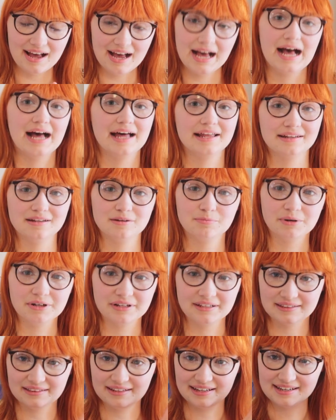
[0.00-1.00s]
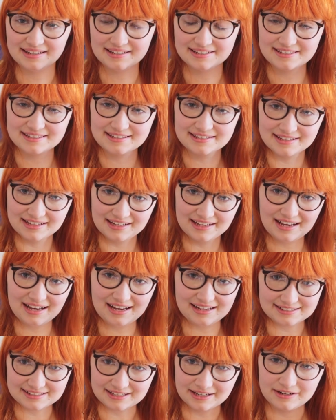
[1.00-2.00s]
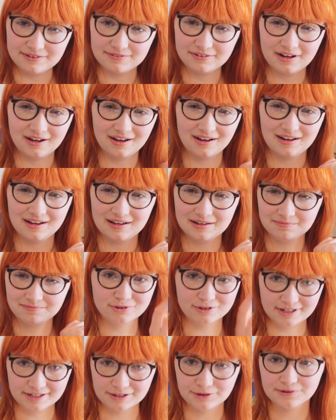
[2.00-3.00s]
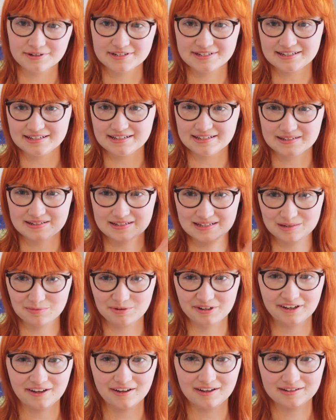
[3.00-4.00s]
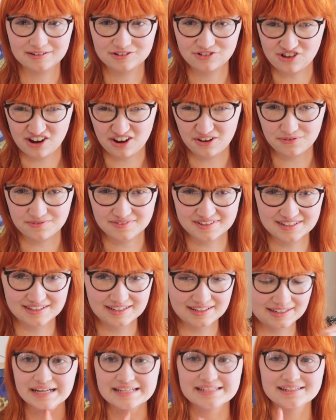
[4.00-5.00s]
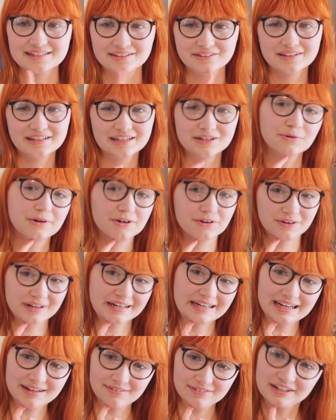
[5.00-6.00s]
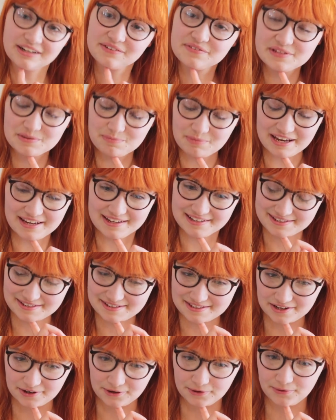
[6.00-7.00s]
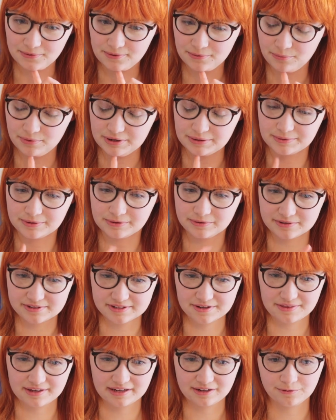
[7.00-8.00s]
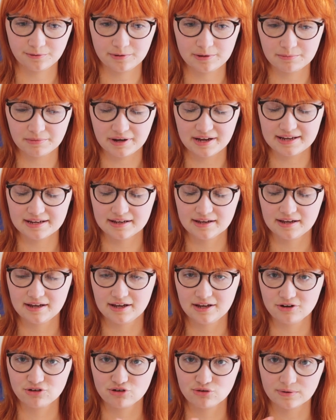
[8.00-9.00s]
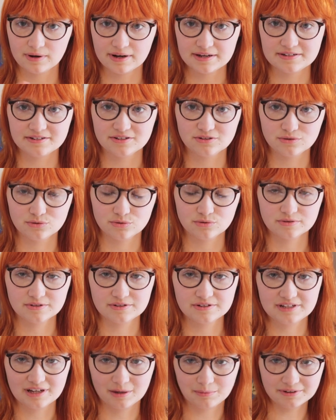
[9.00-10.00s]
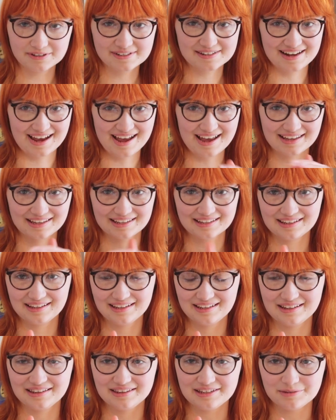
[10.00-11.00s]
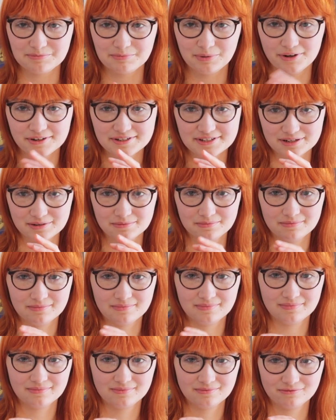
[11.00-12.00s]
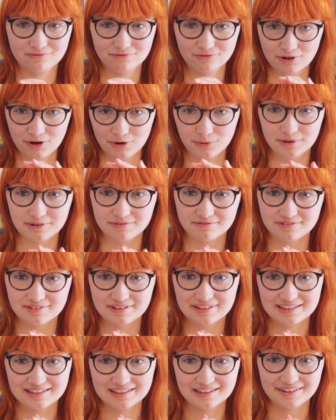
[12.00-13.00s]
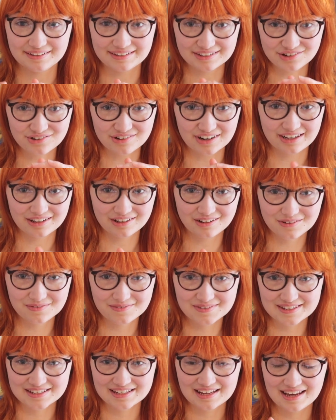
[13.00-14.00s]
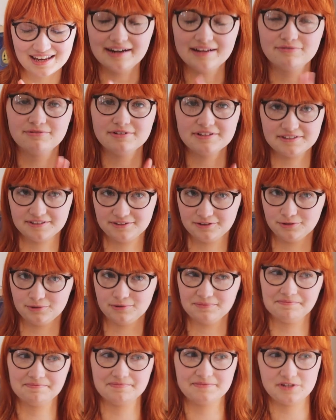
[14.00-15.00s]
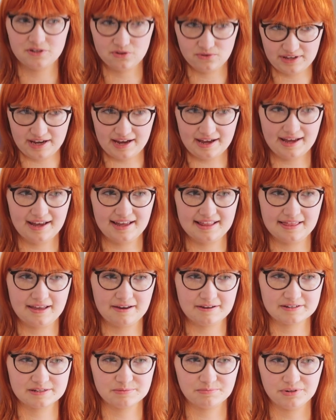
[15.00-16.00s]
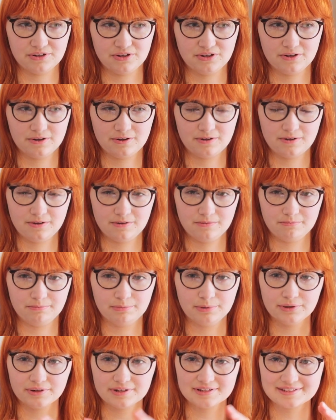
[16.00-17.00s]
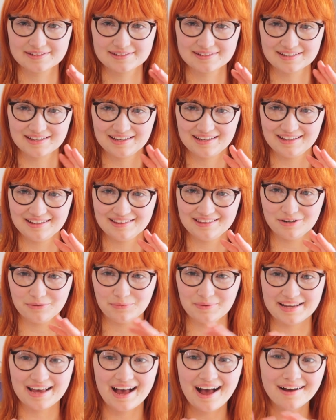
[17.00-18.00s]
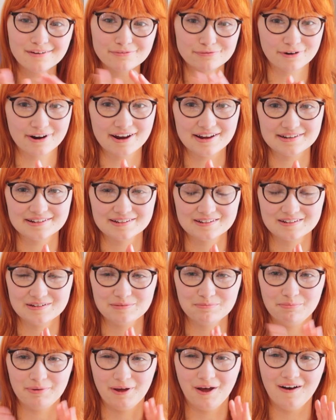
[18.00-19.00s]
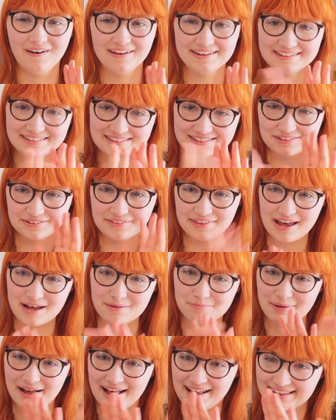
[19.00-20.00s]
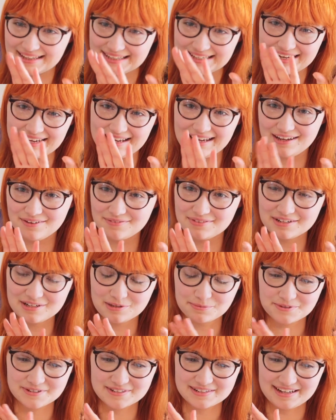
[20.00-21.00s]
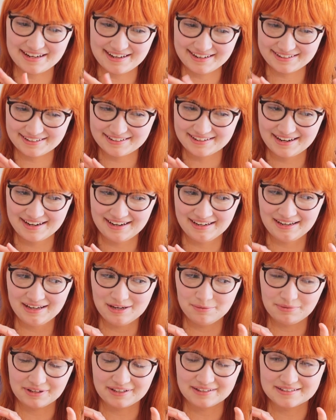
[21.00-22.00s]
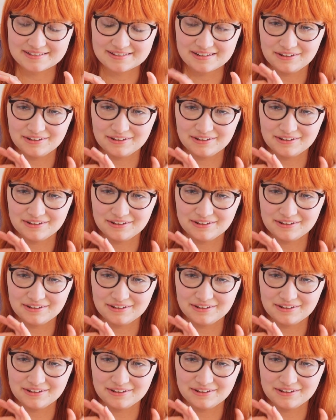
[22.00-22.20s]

and putting this as kind of our priority TBR shelves. I still think we're not going to have enough space, so we were also thinking we might try to double stack the bottom row of the other shelves. And if we do that, I'd like to put books that we have read behind on that back layer of the double stacked, because